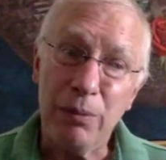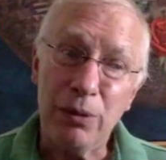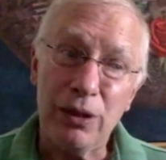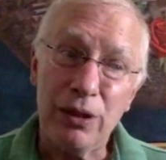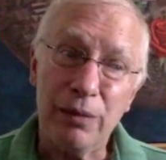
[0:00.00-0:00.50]
be
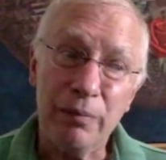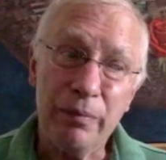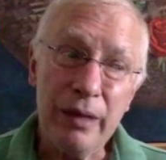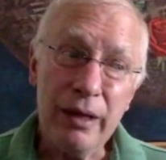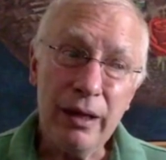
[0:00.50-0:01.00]
able to,
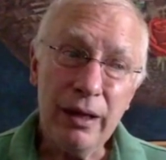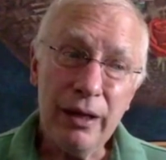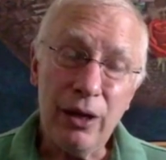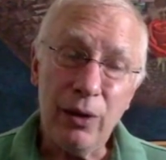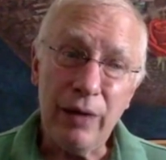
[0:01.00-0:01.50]

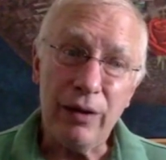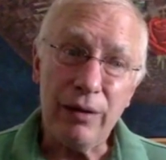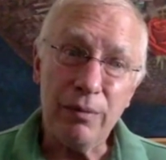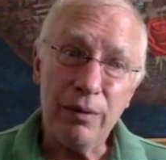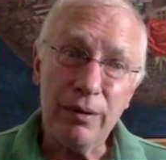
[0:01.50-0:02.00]
you know,
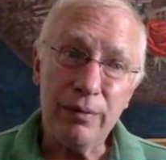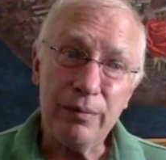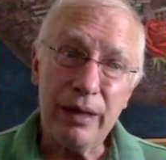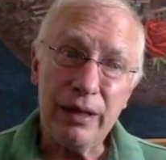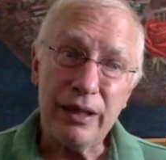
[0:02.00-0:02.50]
have
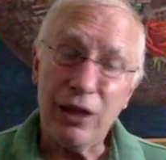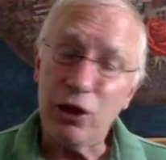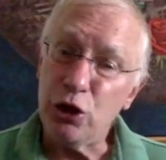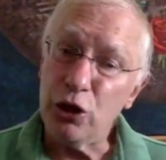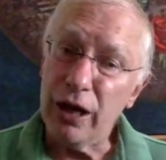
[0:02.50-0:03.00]
an
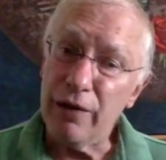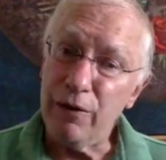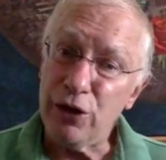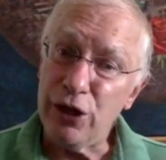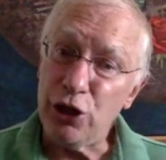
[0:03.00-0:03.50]
intelligent
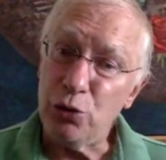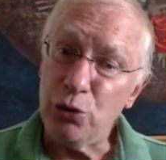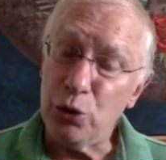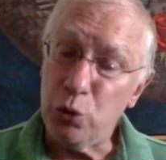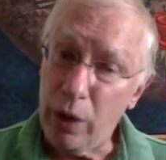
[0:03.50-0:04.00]

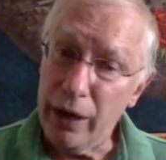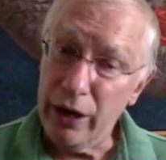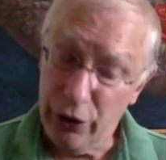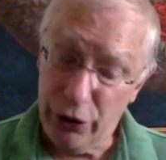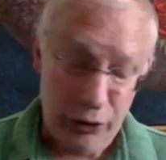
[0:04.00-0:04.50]
conversation with
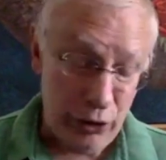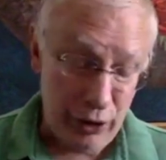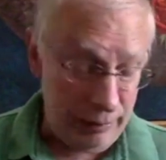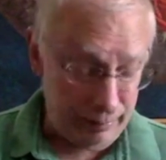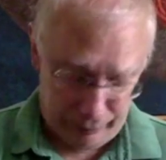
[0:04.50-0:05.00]
20 or
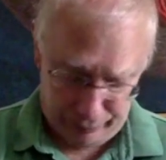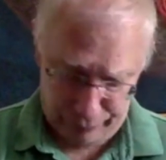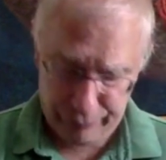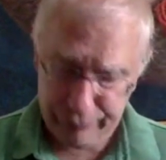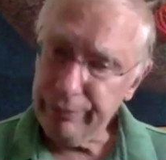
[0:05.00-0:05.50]
30
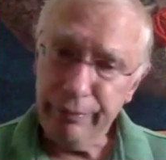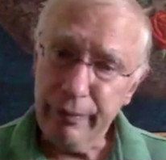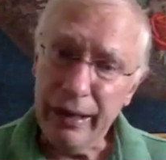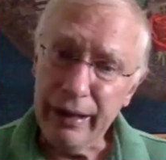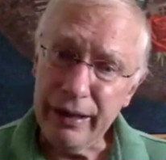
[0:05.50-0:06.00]

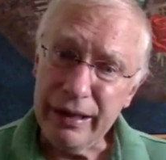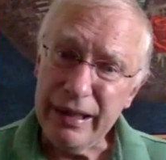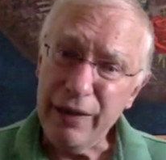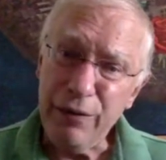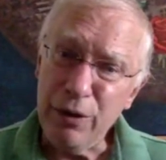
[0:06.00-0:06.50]

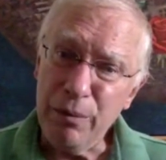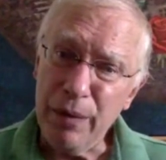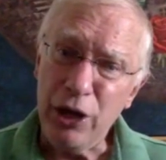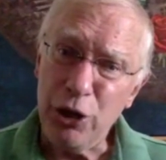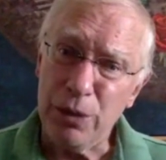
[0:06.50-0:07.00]
different
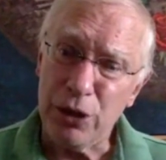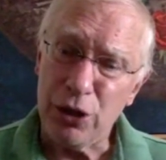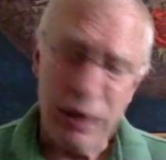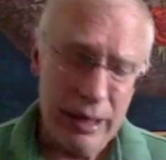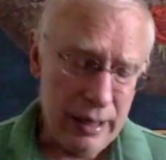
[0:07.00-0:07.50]

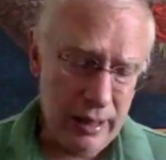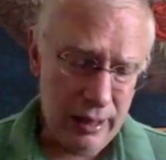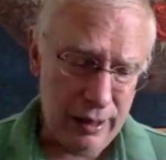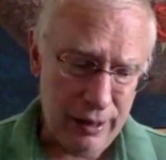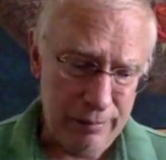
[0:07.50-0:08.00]
managements,
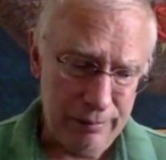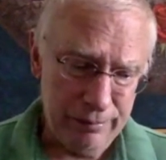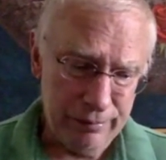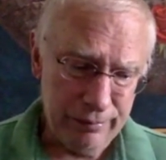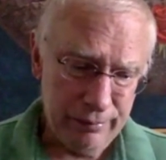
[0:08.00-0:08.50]

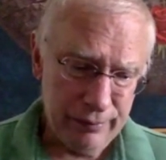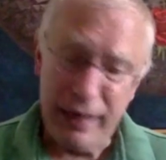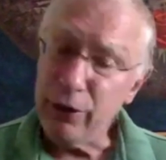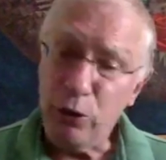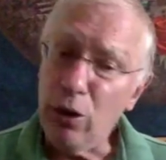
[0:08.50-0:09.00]
and
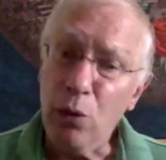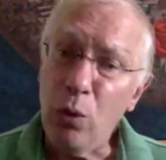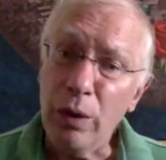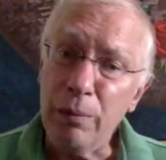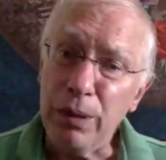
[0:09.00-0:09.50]
they're
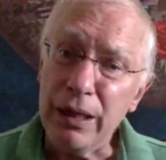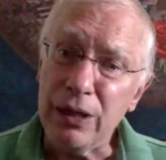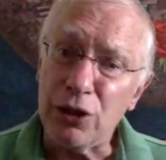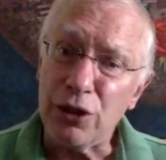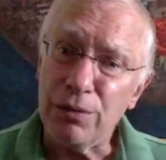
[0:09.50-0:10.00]
all in one
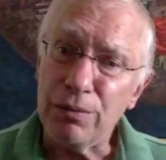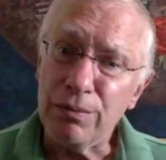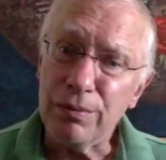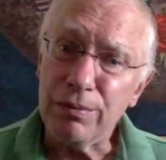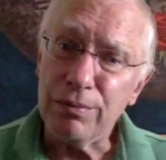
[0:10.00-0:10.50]
place.
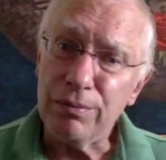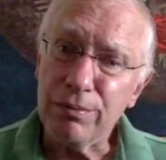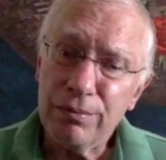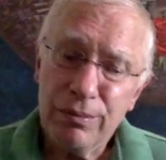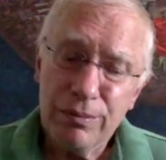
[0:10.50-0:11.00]

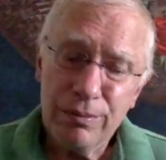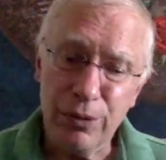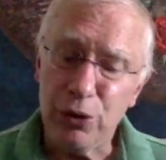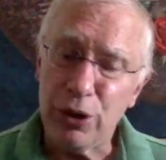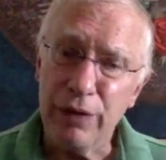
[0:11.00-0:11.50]

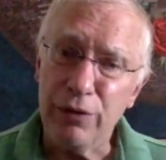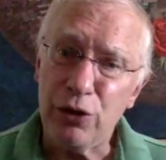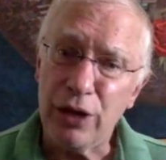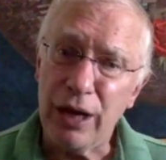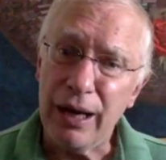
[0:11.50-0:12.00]
You save
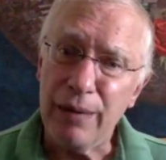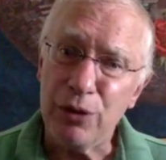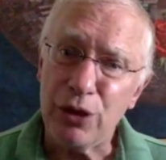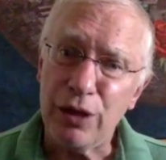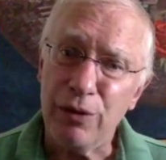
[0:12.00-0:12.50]
your
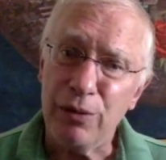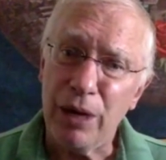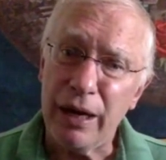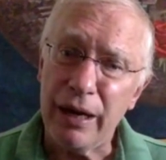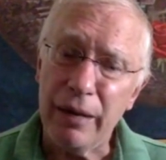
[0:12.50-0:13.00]
time, you save your
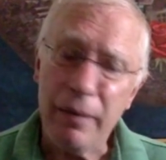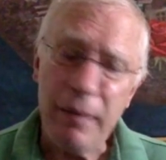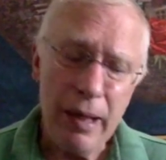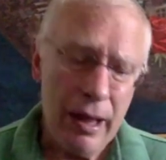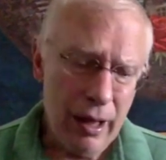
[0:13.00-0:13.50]
money.
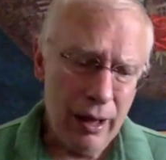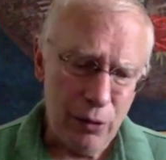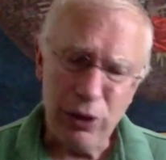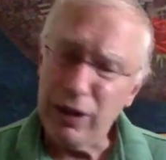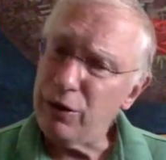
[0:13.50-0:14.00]

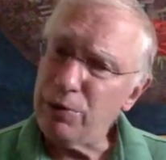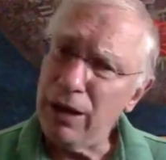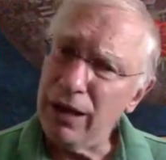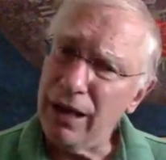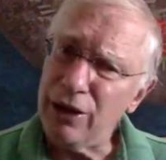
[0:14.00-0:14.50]
Of course, I've
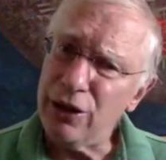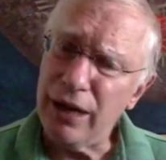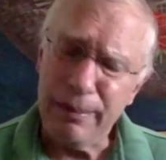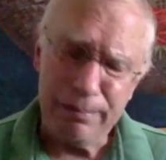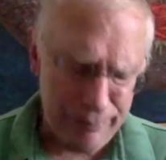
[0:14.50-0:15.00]
spent a lot
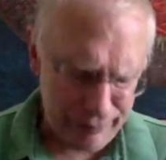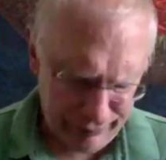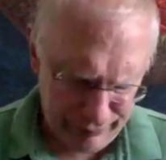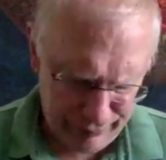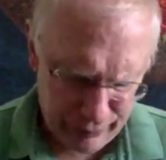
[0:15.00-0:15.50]
of time
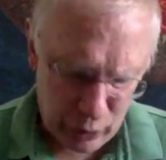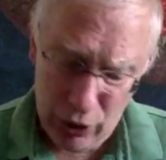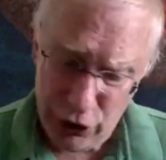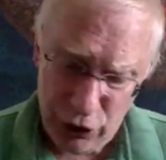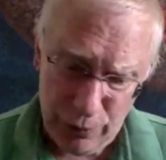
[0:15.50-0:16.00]

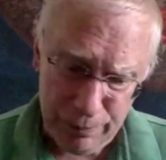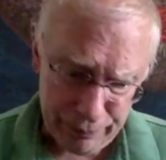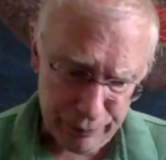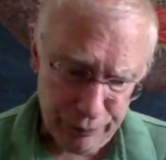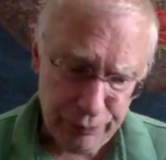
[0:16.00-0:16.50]
also